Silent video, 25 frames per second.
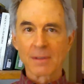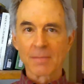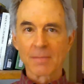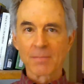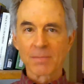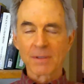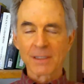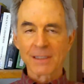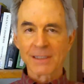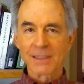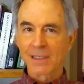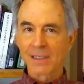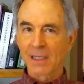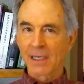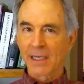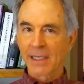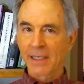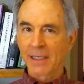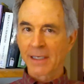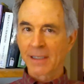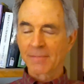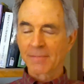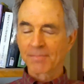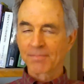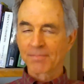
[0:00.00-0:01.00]
please
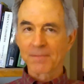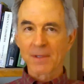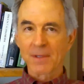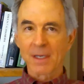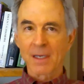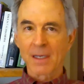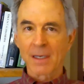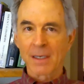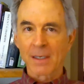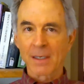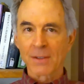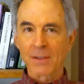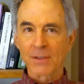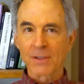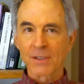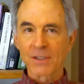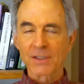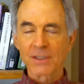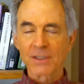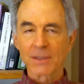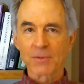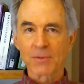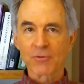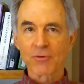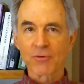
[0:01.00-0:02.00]
like it and
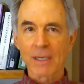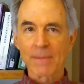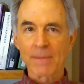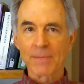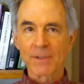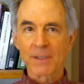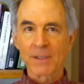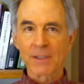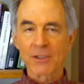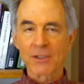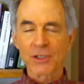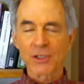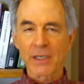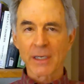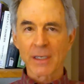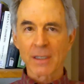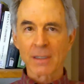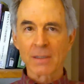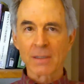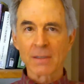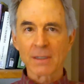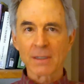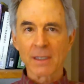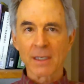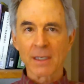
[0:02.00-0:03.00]
subscribe to the
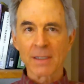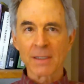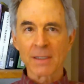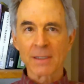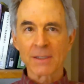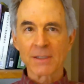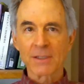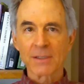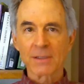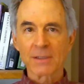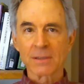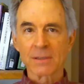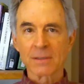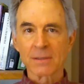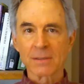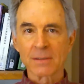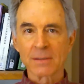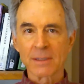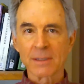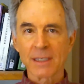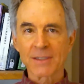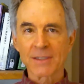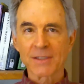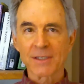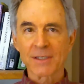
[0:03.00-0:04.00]
channel. And until
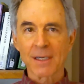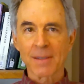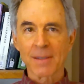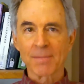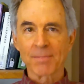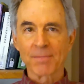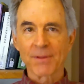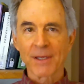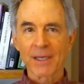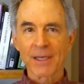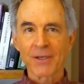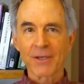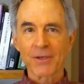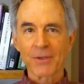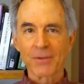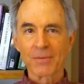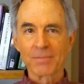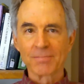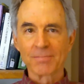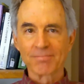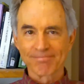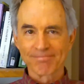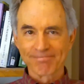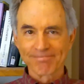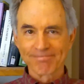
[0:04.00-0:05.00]
next time, thank
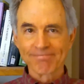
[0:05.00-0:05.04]
you.